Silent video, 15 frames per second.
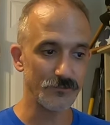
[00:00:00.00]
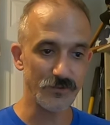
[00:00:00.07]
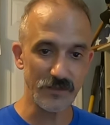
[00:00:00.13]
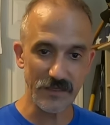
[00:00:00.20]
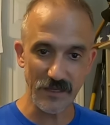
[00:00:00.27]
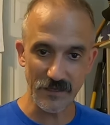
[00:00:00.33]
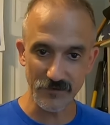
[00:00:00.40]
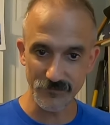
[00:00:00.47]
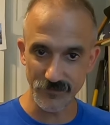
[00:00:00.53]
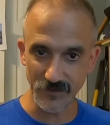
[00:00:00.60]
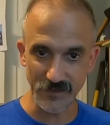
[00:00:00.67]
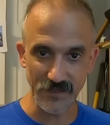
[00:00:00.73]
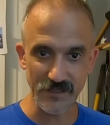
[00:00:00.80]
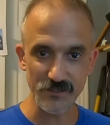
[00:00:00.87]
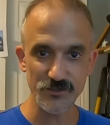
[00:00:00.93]
gave
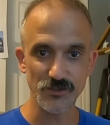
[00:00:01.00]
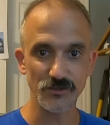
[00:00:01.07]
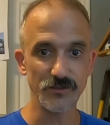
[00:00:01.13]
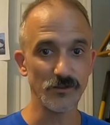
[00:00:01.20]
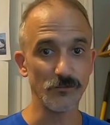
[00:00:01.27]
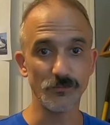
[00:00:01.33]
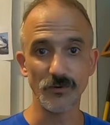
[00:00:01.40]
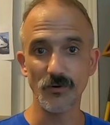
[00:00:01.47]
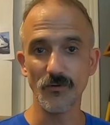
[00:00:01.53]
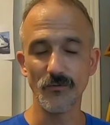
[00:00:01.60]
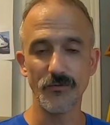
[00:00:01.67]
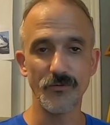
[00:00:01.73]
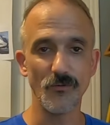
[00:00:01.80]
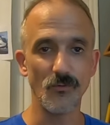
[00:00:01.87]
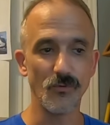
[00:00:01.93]
financially or
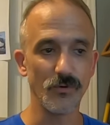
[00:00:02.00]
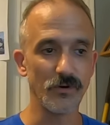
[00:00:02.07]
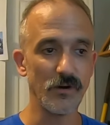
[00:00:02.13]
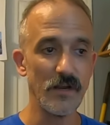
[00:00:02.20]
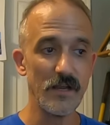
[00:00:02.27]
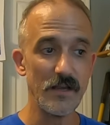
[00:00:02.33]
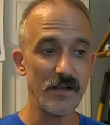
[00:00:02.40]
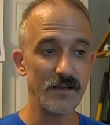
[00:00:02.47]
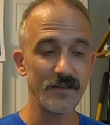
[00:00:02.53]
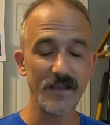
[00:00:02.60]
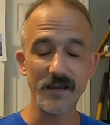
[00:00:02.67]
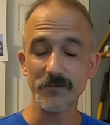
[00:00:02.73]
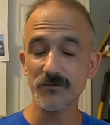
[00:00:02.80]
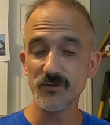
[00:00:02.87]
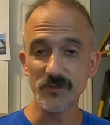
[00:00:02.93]
both, or
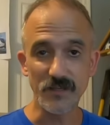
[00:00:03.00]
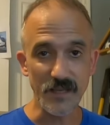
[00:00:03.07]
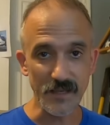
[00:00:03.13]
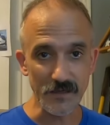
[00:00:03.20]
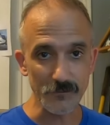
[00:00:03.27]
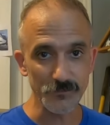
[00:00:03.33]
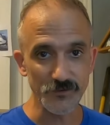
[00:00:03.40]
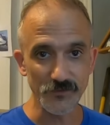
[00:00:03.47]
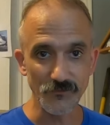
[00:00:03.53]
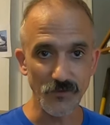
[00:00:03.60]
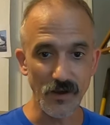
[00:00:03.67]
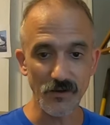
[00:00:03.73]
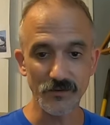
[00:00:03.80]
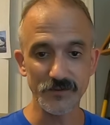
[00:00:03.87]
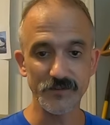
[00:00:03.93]
came to camps and
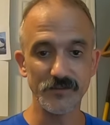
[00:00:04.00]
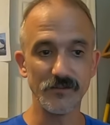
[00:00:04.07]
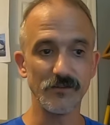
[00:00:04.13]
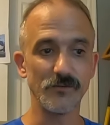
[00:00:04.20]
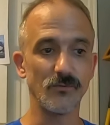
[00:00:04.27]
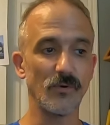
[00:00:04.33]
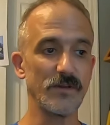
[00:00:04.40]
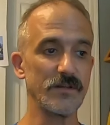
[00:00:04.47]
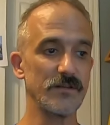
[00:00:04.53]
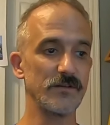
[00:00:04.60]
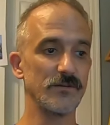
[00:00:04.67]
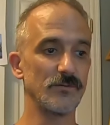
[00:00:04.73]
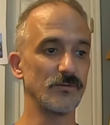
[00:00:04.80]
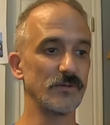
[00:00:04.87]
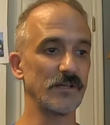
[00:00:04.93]
volunteered, whether
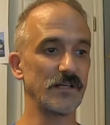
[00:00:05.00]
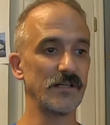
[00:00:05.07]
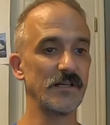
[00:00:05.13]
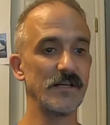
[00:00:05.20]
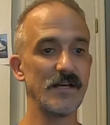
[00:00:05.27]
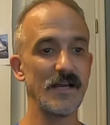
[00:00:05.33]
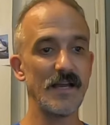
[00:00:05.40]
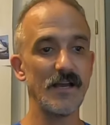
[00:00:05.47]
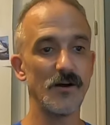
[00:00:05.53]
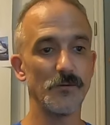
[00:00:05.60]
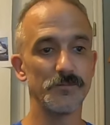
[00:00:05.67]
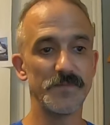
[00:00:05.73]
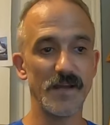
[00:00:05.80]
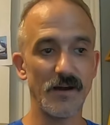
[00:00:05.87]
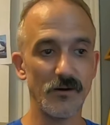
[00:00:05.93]
you
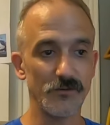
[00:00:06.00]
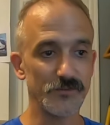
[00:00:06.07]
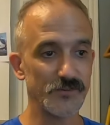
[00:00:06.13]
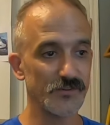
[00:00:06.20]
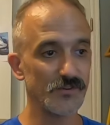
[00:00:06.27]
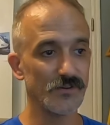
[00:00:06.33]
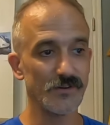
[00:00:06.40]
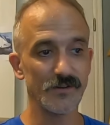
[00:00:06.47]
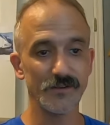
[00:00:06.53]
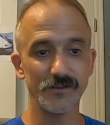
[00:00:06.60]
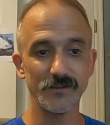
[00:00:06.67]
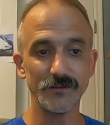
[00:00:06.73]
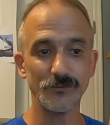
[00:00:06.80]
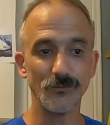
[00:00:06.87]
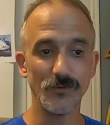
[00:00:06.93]
helped out
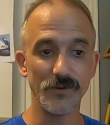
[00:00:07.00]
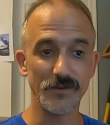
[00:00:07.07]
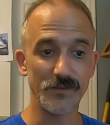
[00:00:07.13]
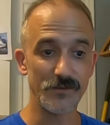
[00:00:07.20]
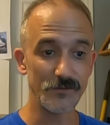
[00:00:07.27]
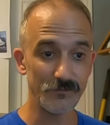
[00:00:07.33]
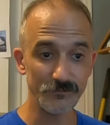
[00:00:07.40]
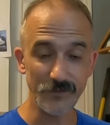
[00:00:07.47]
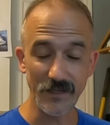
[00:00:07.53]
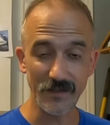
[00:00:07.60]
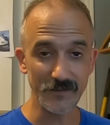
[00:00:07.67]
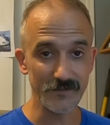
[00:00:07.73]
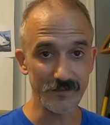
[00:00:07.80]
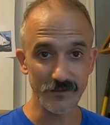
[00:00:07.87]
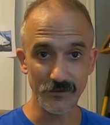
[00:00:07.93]
with
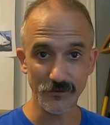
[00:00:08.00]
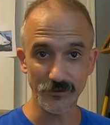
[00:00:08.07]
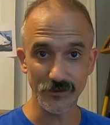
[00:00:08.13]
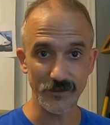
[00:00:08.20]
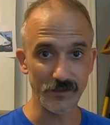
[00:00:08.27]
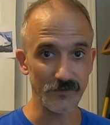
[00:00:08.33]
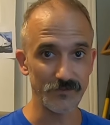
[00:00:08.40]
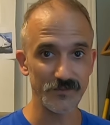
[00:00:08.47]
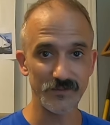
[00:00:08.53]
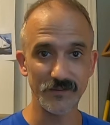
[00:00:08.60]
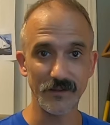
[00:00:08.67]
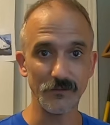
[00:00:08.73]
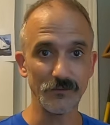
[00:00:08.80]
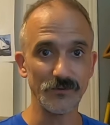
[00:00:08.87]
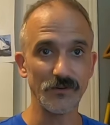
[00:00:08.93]
end-of-year gifts,
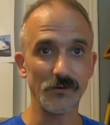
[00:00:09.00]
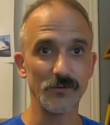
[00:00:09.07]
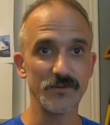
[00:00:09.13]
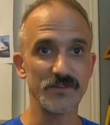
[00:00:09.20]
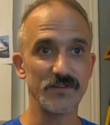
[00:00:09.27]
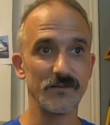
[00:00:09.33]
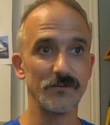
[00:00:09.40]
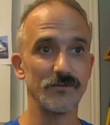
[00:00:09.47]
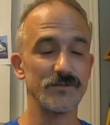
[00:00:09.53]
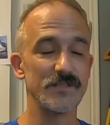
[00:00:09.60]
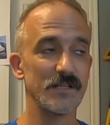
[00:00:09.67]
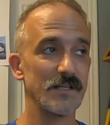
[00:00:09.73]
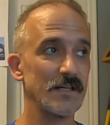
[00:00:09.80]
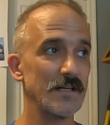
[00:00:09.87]
that was always huge.